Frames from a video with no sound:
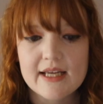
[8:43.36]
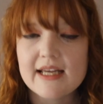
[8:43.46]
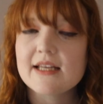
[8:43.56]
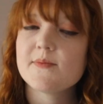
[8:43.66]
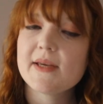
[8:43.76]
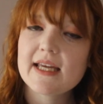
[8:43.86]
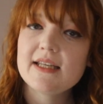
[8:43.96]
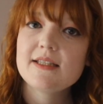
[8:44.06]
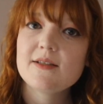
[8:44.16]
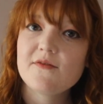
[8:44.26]
Okay, it's
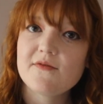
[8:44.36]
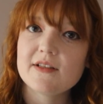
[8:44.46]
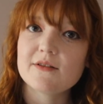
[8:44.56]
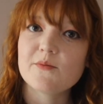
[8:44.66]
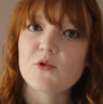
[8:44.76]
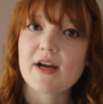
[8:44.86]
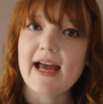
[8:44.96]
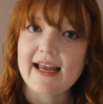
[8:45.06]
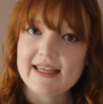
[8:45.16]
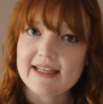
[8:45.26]
beginning to feel more
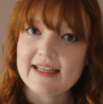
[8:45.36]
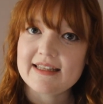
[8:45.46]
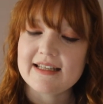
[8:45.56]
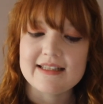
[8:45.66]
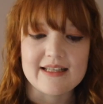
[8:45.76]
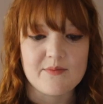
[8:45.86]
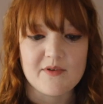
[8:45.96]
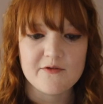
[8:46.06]
accurate than it did